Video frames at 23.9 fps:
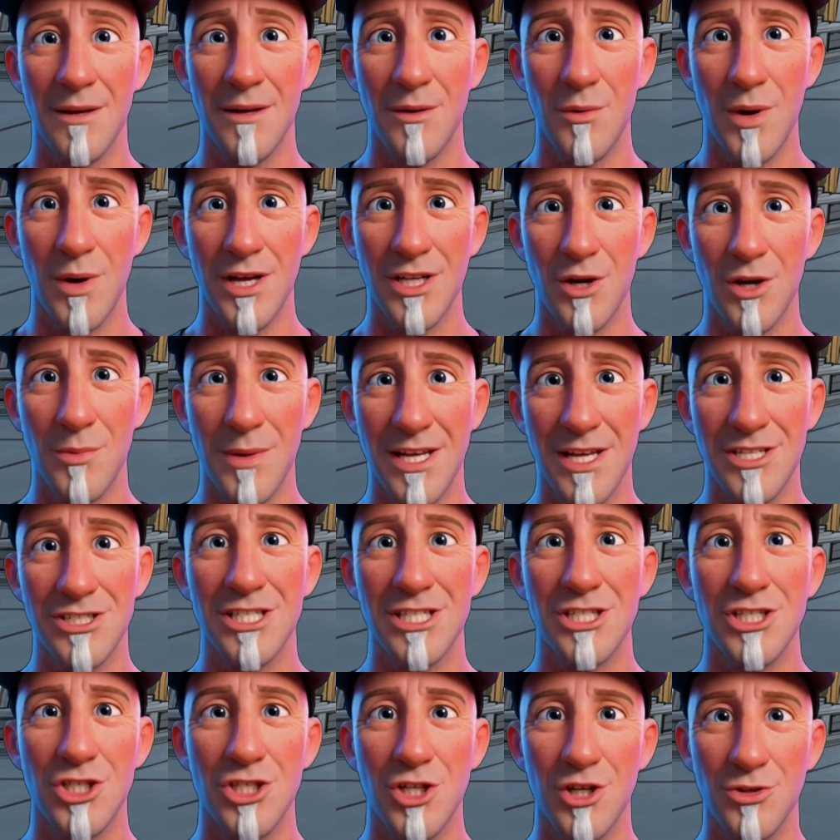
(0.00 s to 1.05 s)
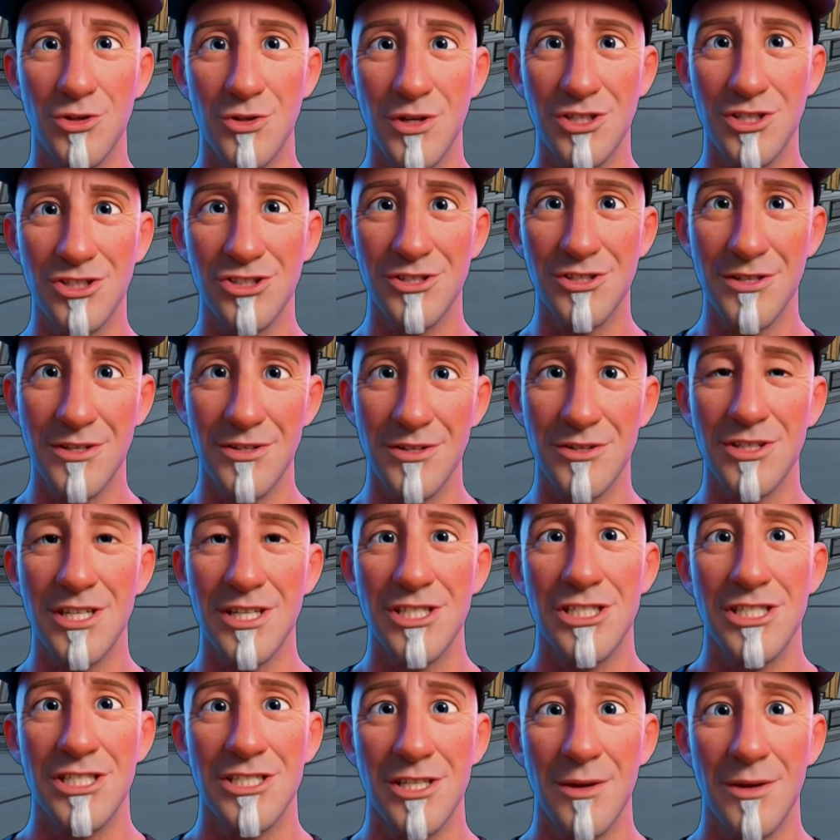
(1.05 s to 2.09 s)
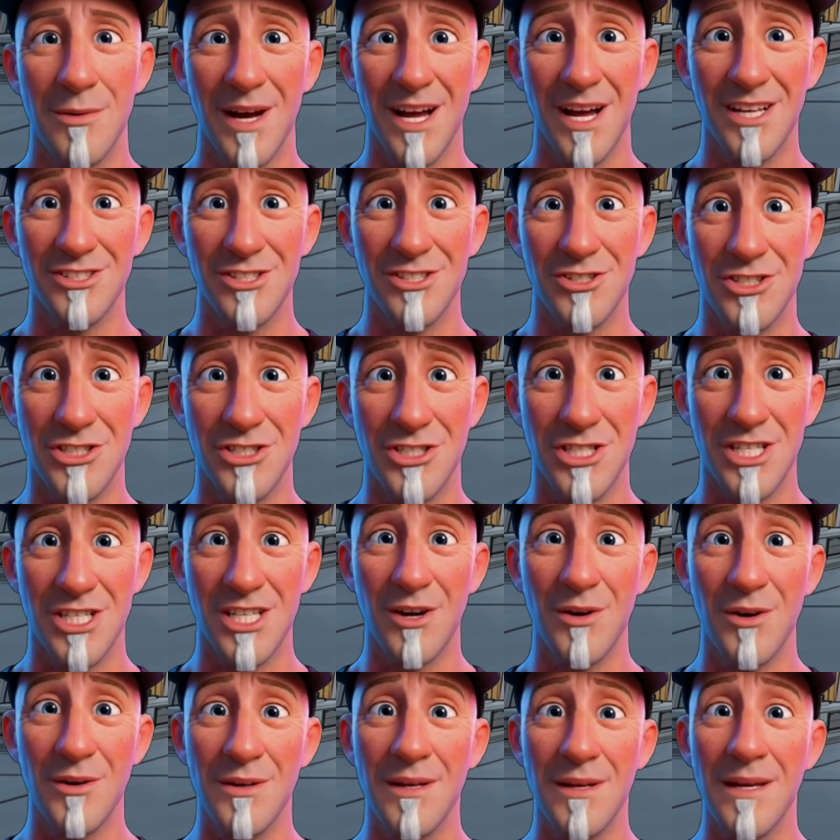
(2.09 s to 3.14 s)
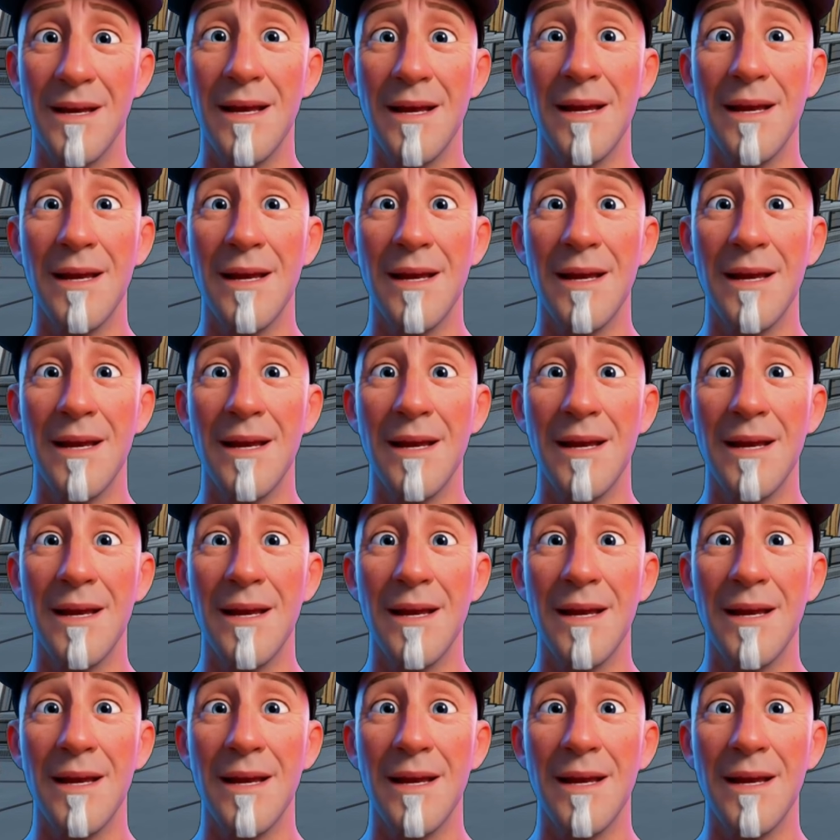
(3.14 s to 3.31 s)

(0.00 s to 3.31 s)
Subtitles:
When you're mixing genres, this is the pattern to steal.